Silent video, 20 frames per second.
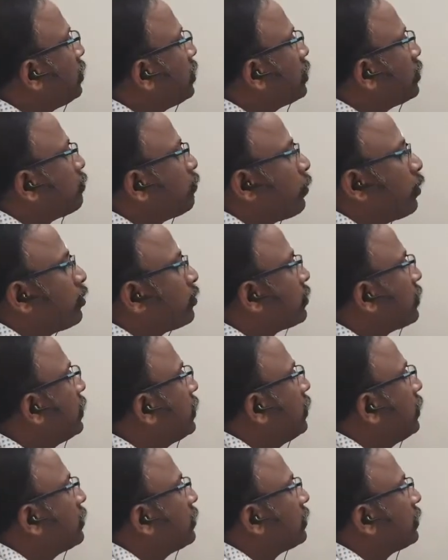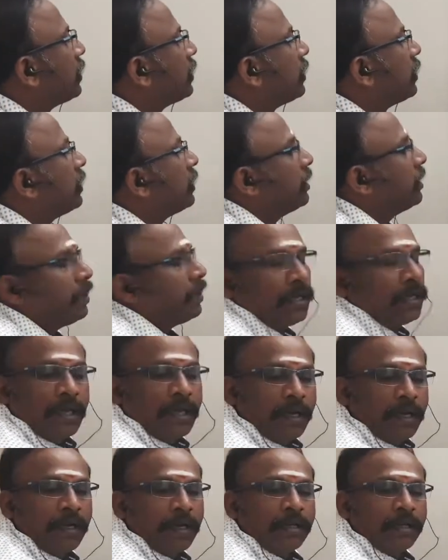this portion the
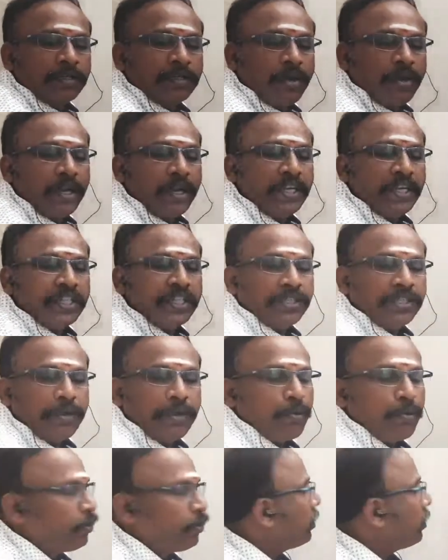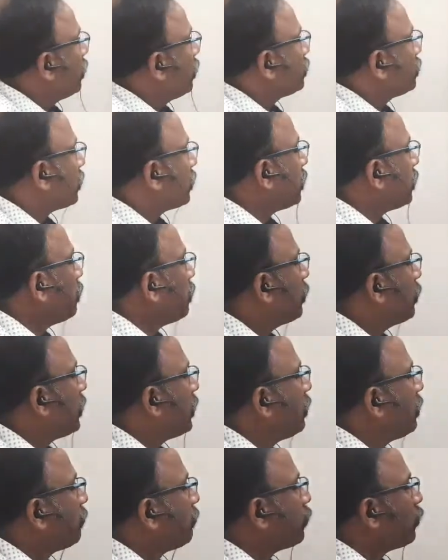solid is removed. So
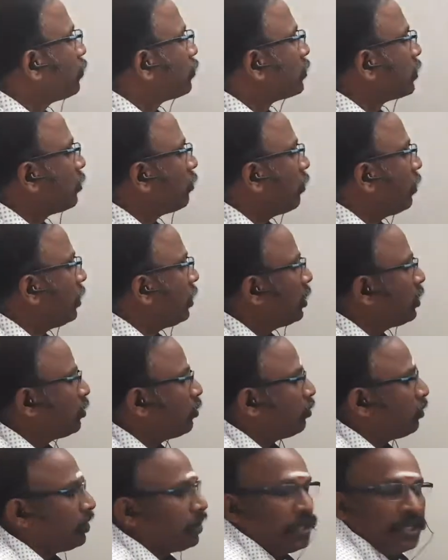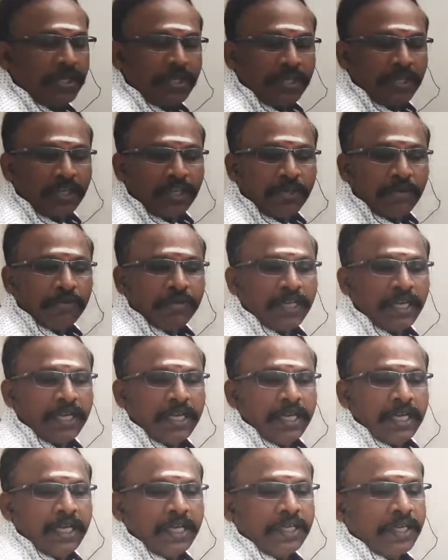remaining portion only you need to give the
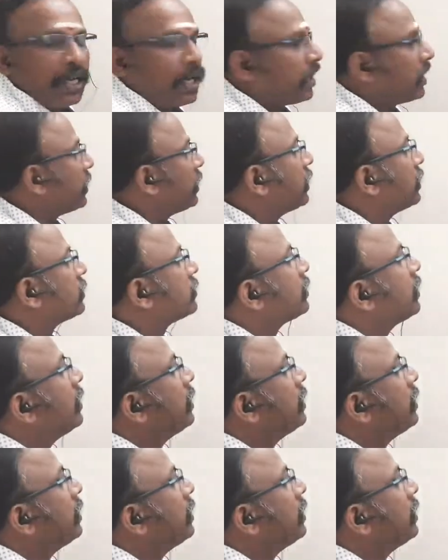darkness.